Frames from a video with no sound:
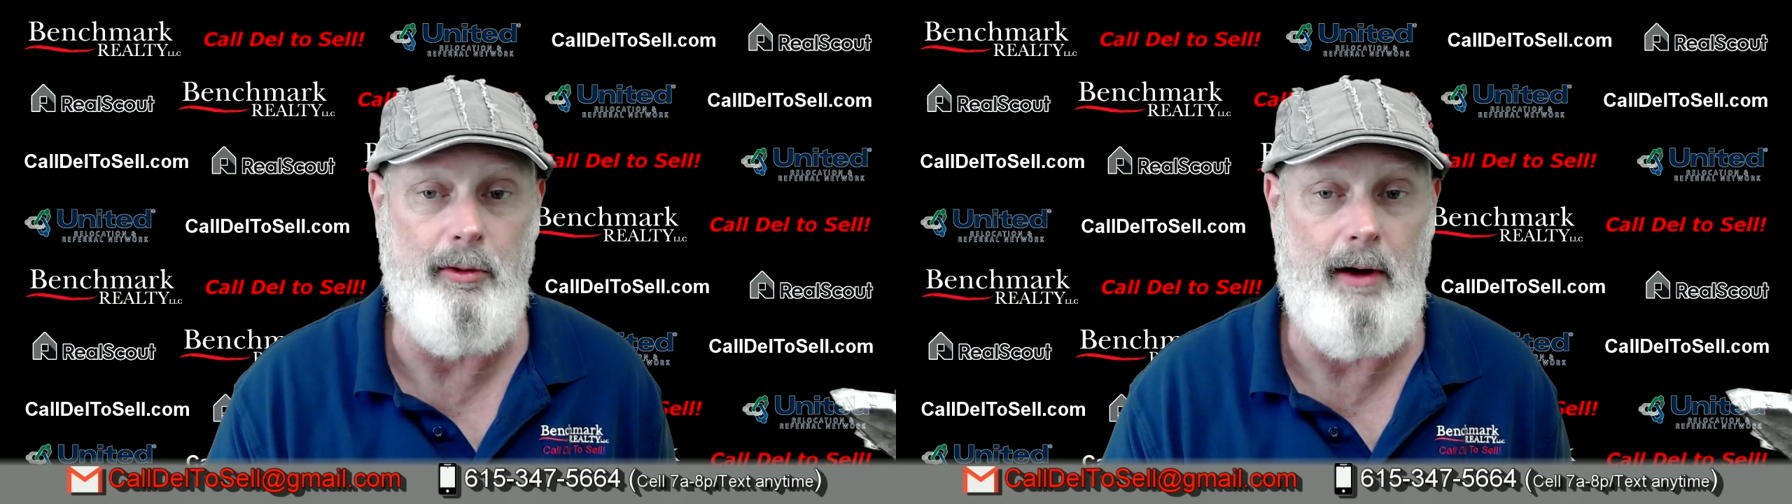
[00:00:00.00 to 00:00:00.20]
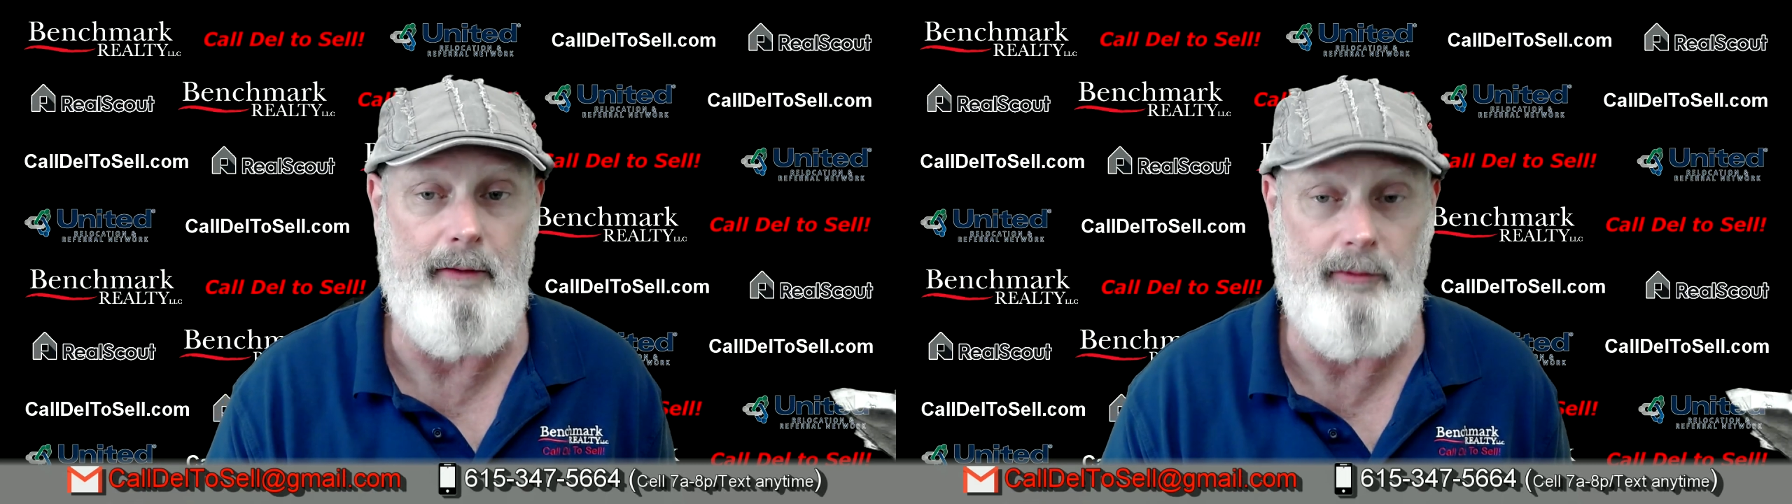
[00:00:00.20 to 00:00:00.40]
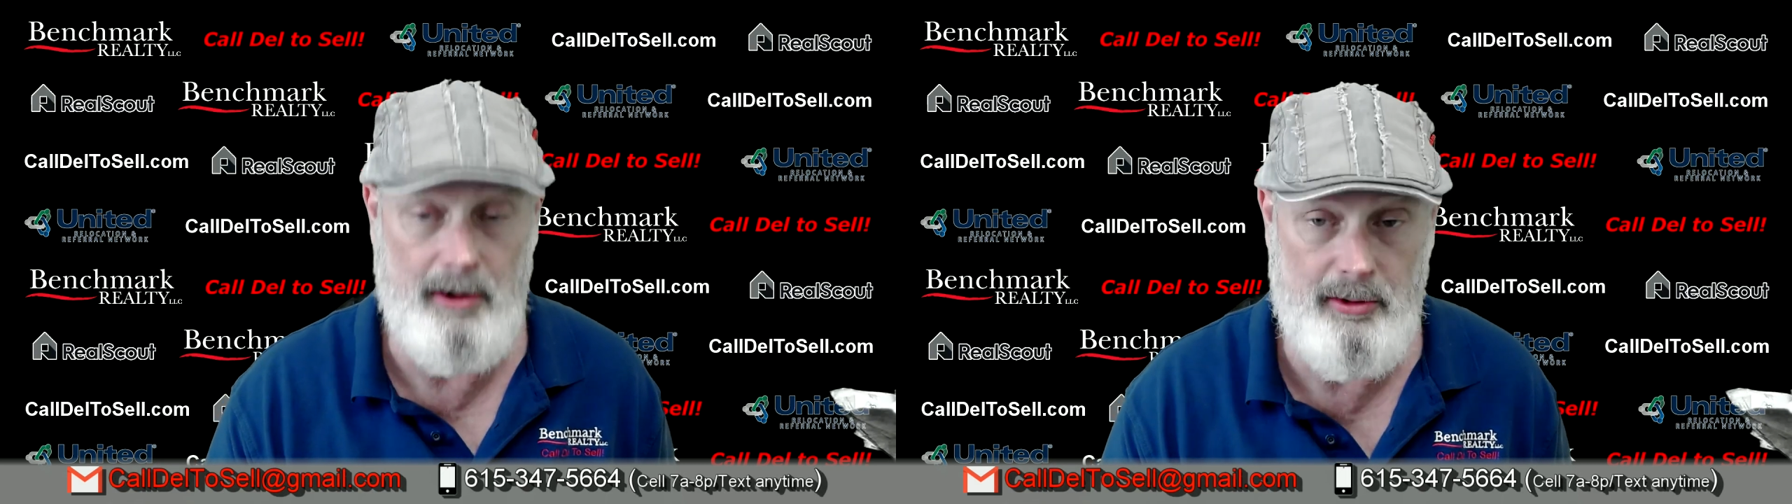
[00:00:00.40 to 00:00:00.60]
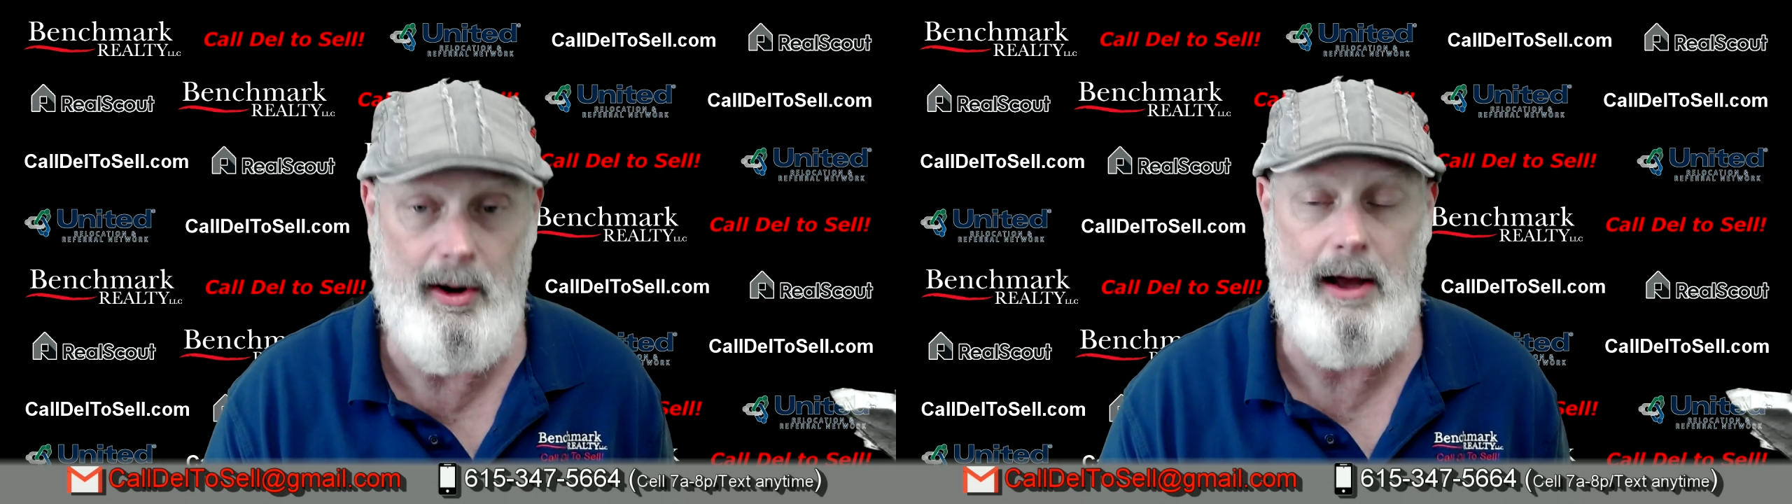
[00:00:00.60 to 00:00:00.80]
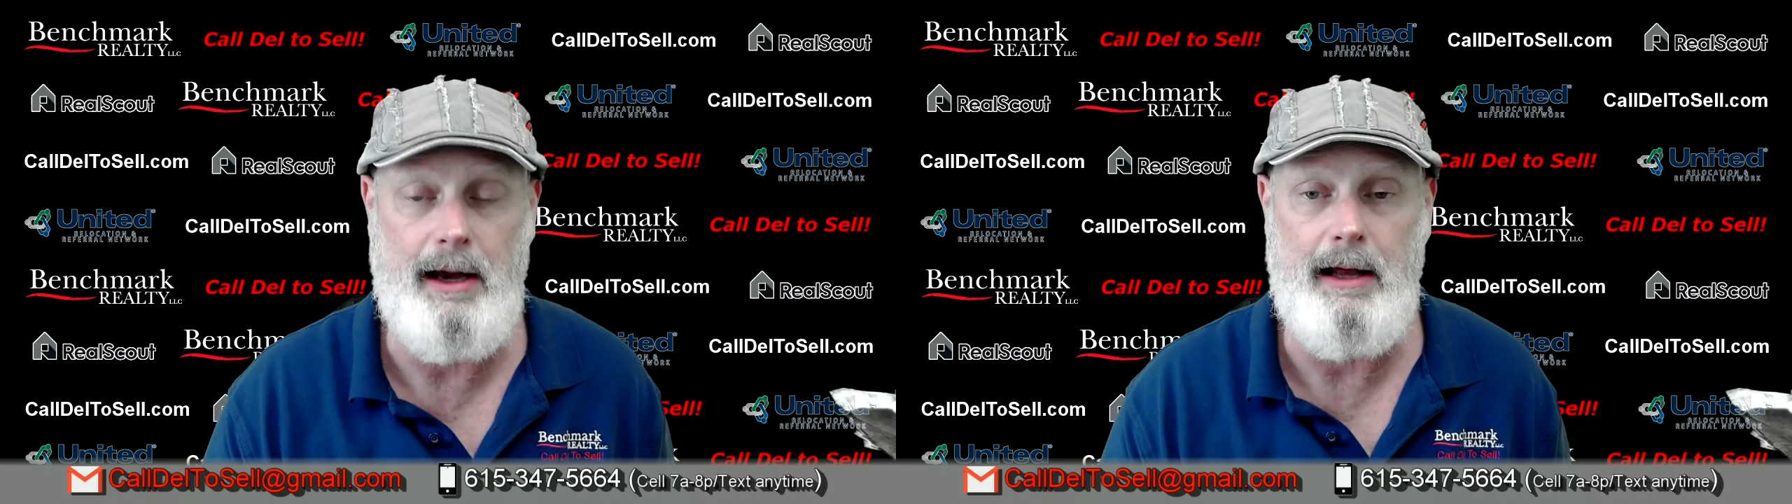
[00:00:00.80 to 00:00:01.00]
have good
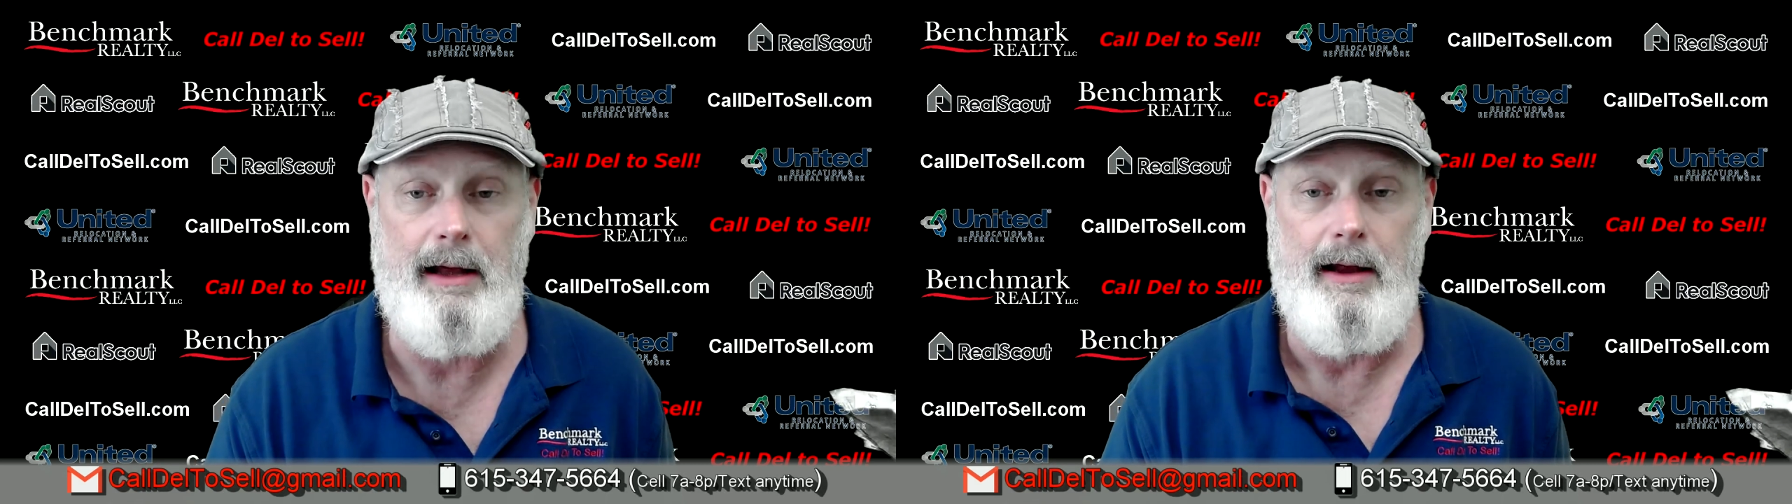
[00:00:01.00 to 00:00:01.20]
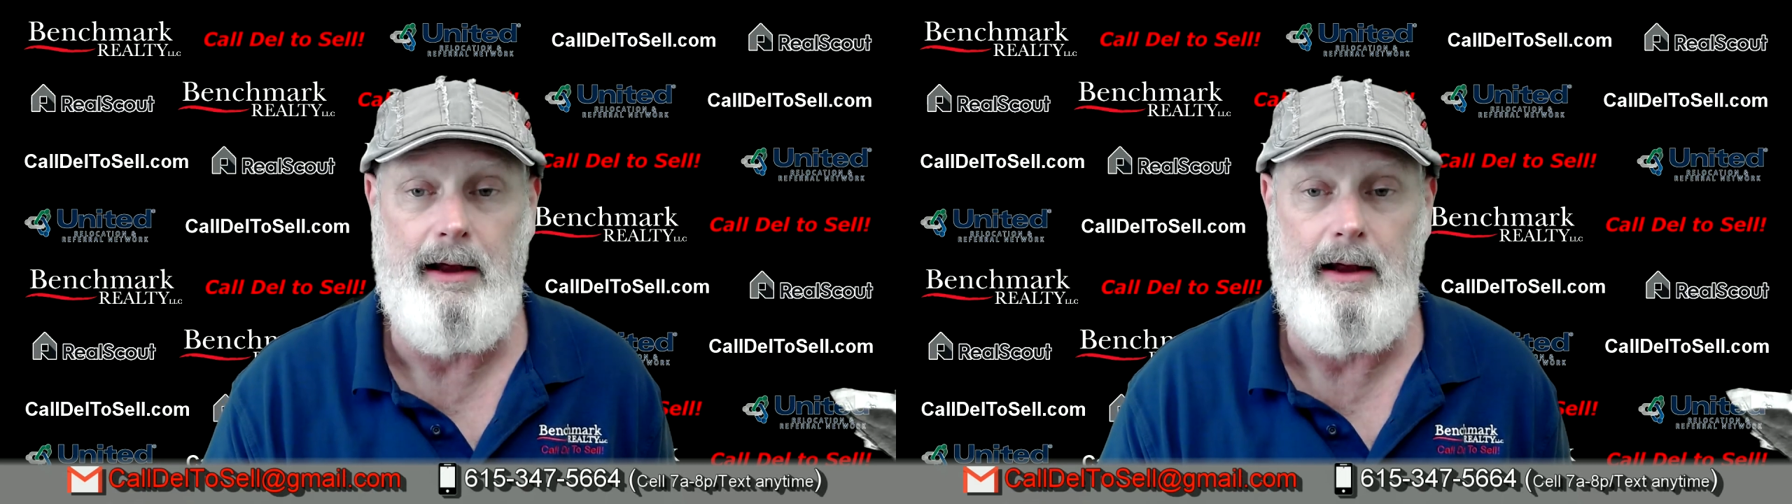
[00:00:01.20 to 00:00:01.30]
credit